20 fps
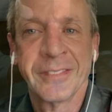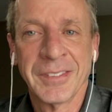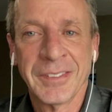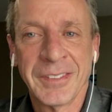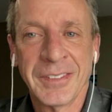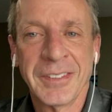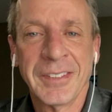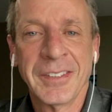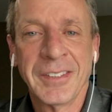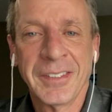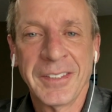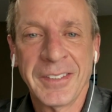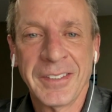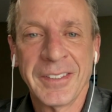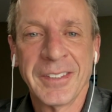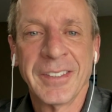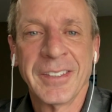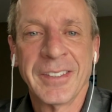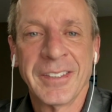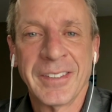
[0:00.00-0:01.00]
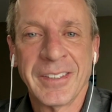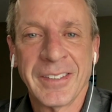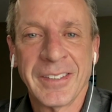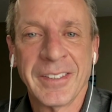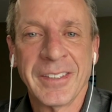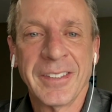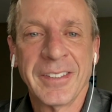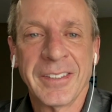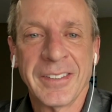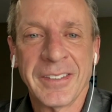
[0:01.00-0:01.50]

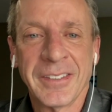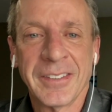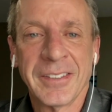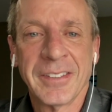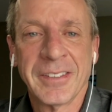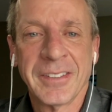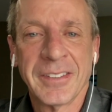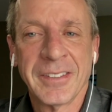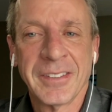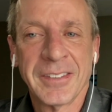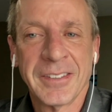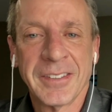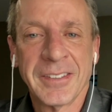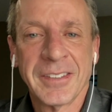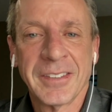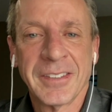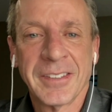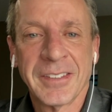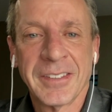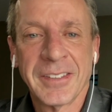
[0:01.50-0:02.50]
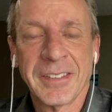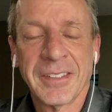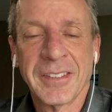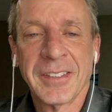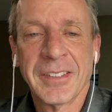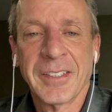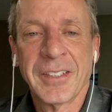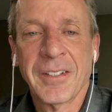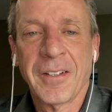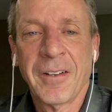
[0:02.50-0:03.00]

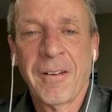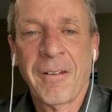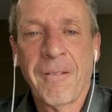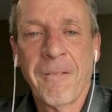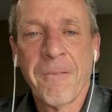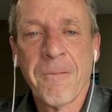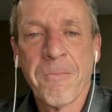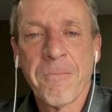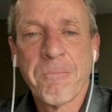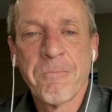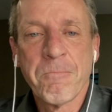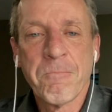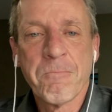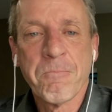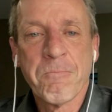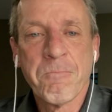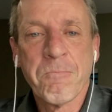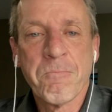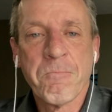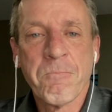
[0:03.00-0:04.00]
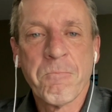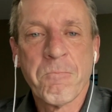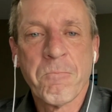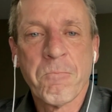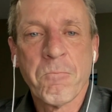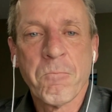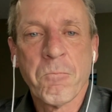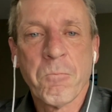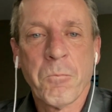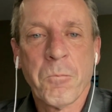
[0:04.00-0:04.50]

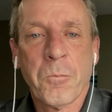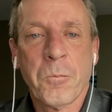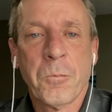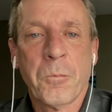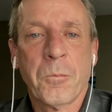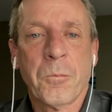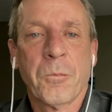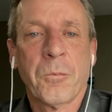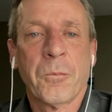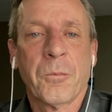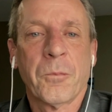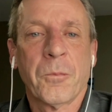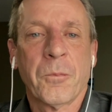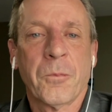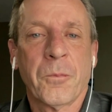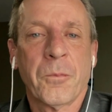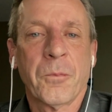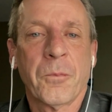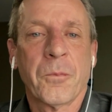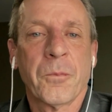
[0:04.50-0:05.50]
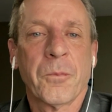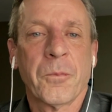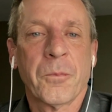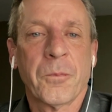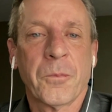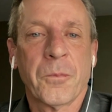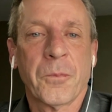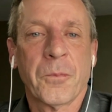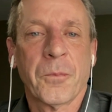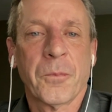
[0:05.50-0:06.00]

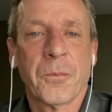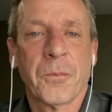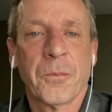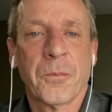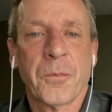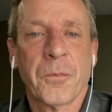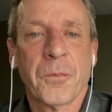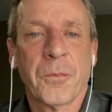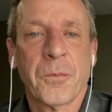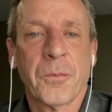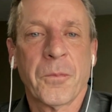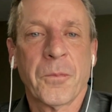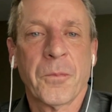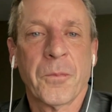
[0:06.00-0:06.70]
(silent)